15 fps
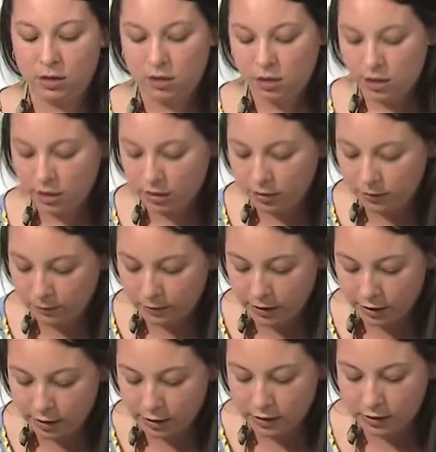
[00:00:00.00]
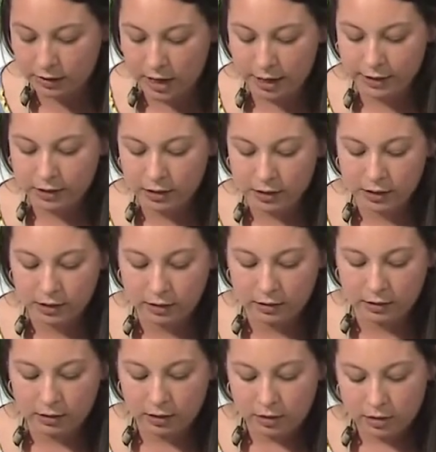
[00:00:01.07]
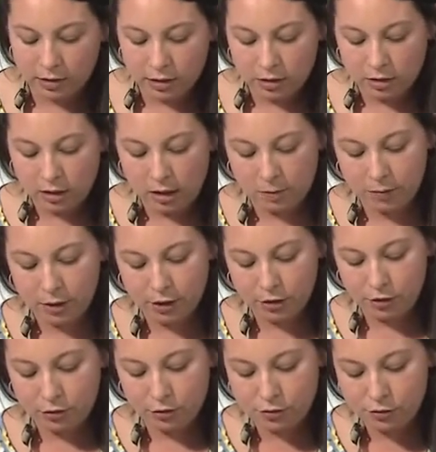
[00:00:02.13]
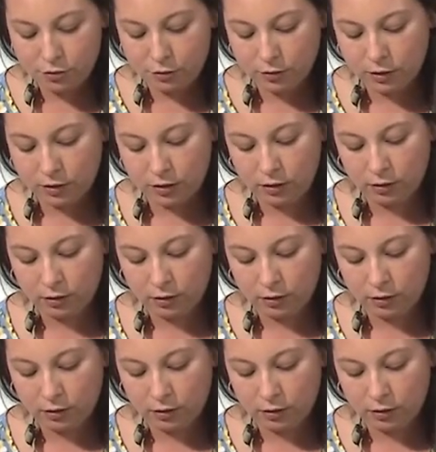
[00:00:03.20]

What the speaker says: into various sizes. I'm going to use